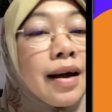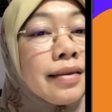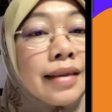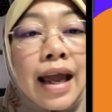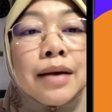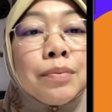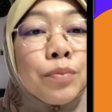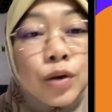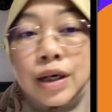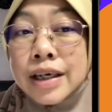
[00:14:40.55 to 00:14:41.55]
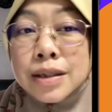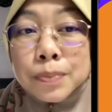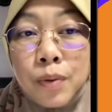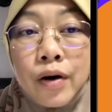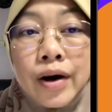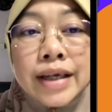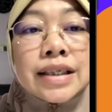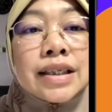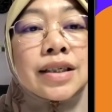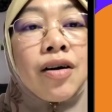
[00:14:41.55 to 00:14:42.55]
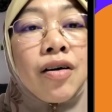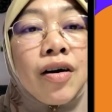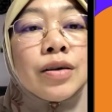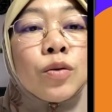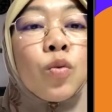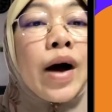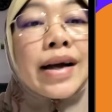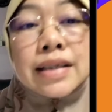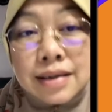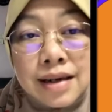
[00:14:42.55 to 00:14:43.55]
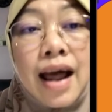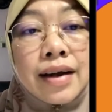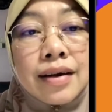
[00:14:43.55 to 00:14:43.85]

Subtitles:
10 bullet points on one slide.